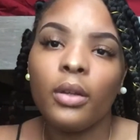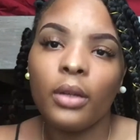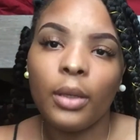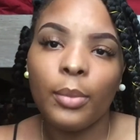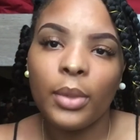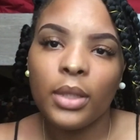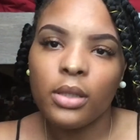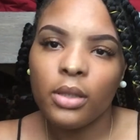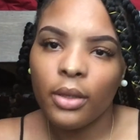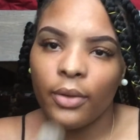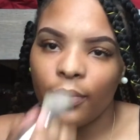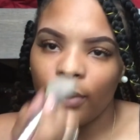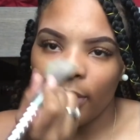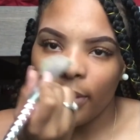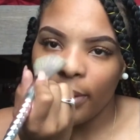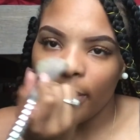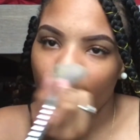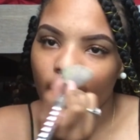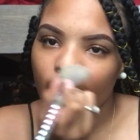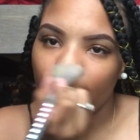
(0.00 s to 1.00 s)
I basically feel
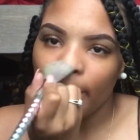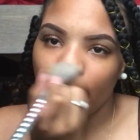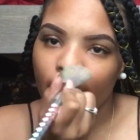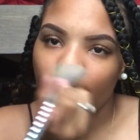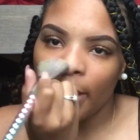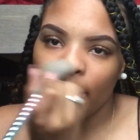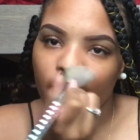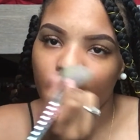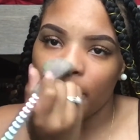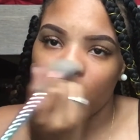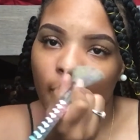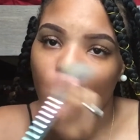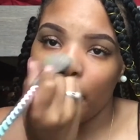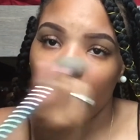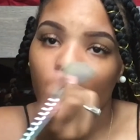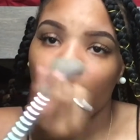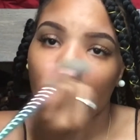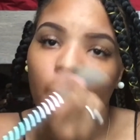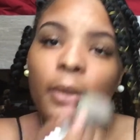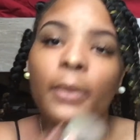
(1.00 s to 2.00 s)
like I don't have a job
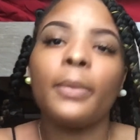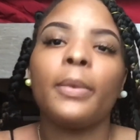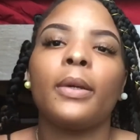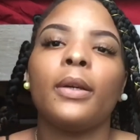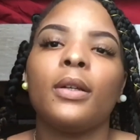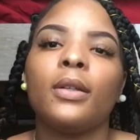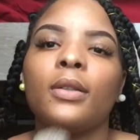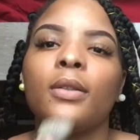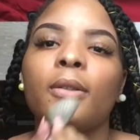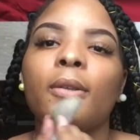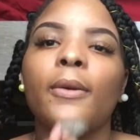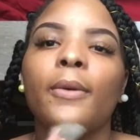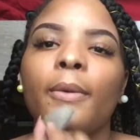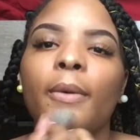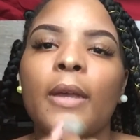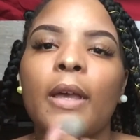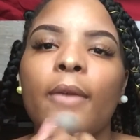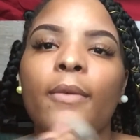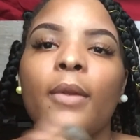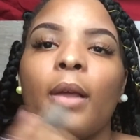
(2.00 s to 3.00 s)
anymore because
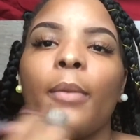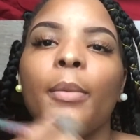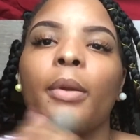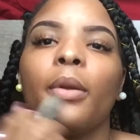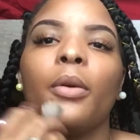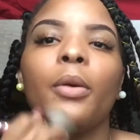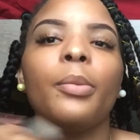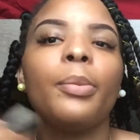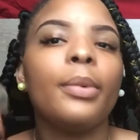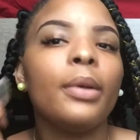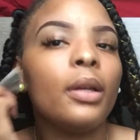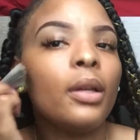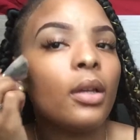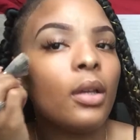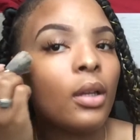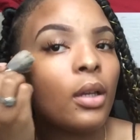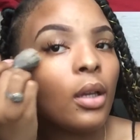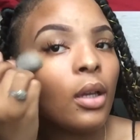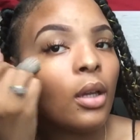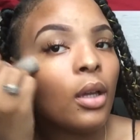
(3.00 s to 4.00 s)
we have not been
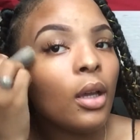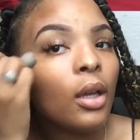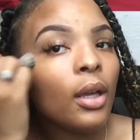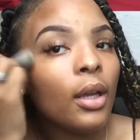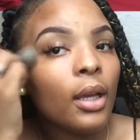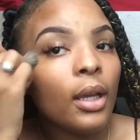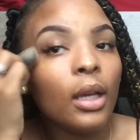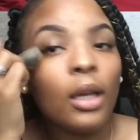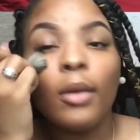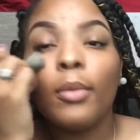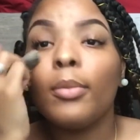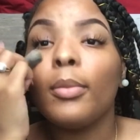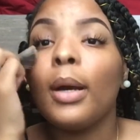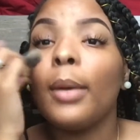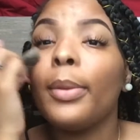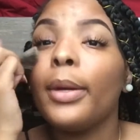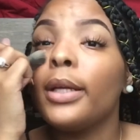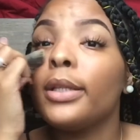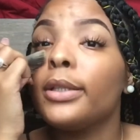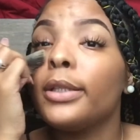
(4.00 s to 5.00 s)
open. And
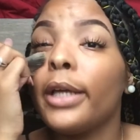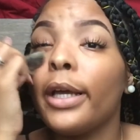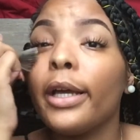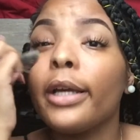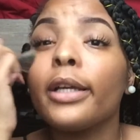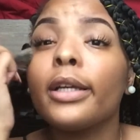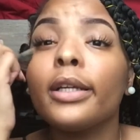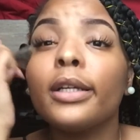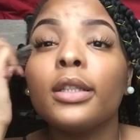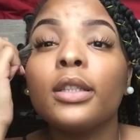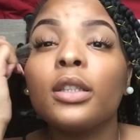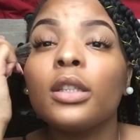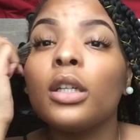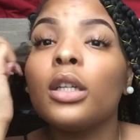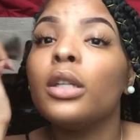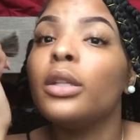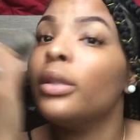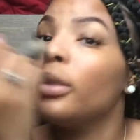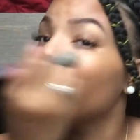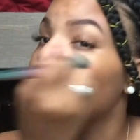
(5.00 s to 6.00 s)
my paycheck is
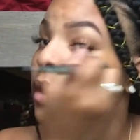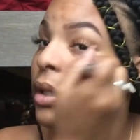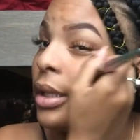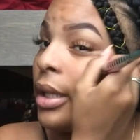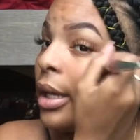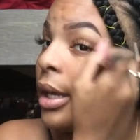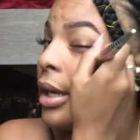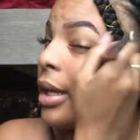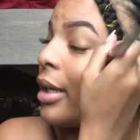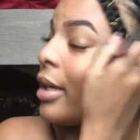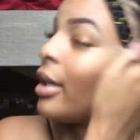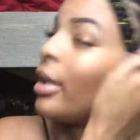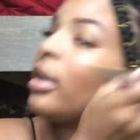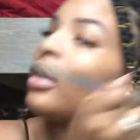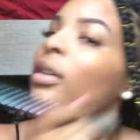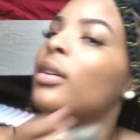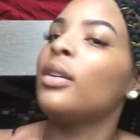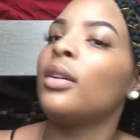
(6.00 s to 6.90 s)
gonna look like